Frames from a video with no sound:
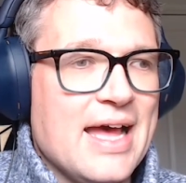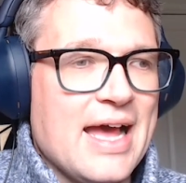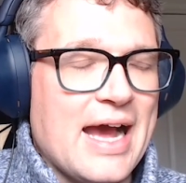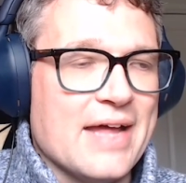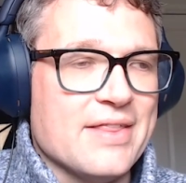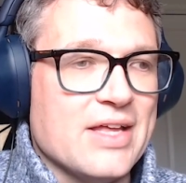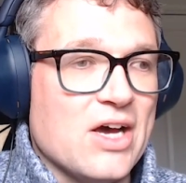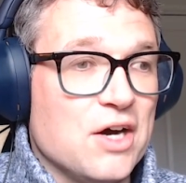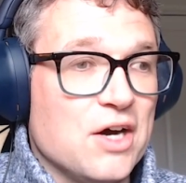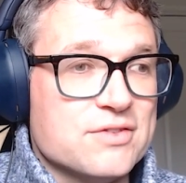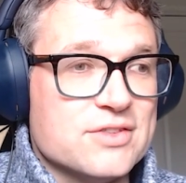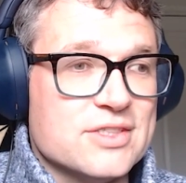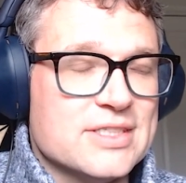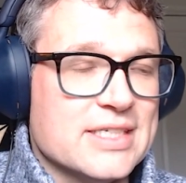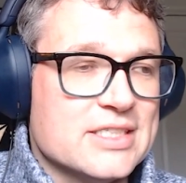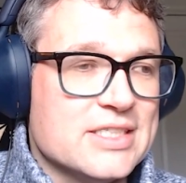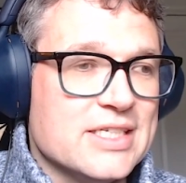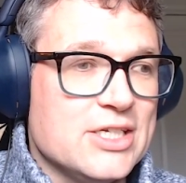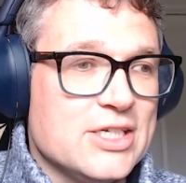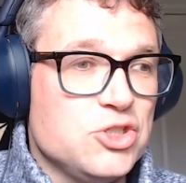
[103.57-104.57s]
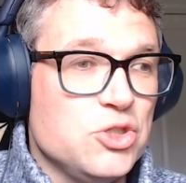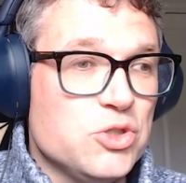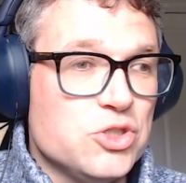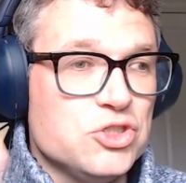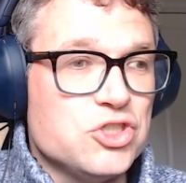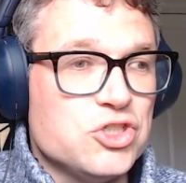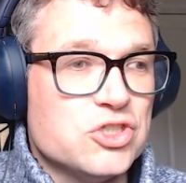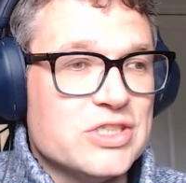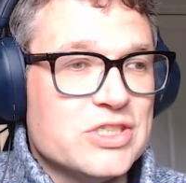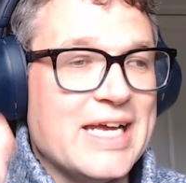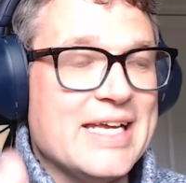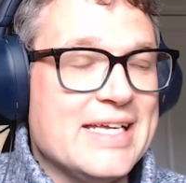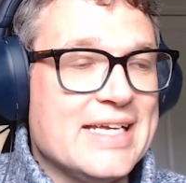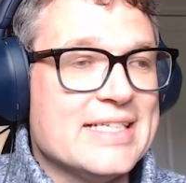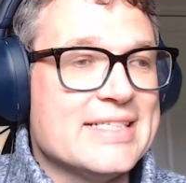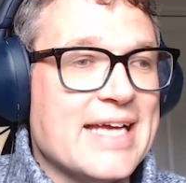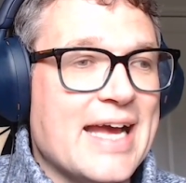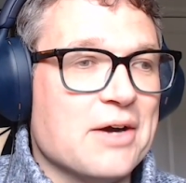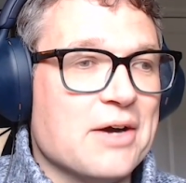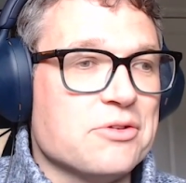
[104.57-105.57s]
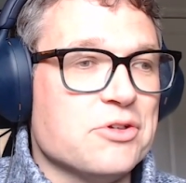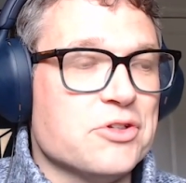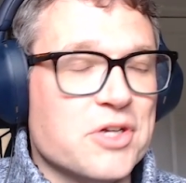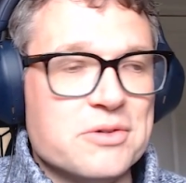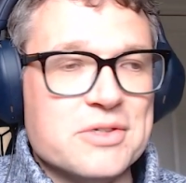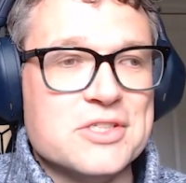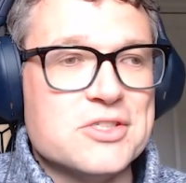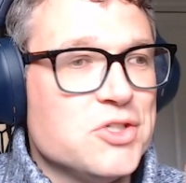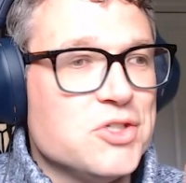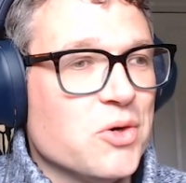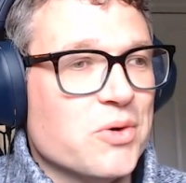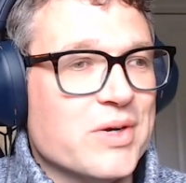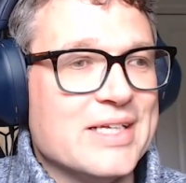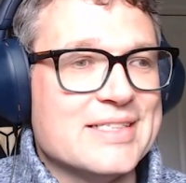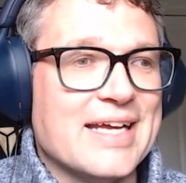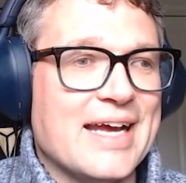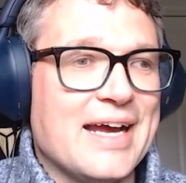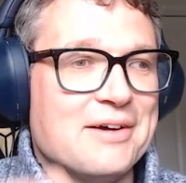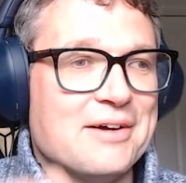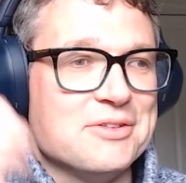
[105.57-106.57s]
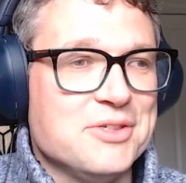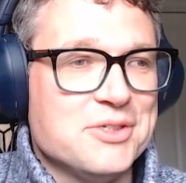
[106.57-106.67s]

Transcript: And that after 60 years, you can just take it down. You don't need to knock it down.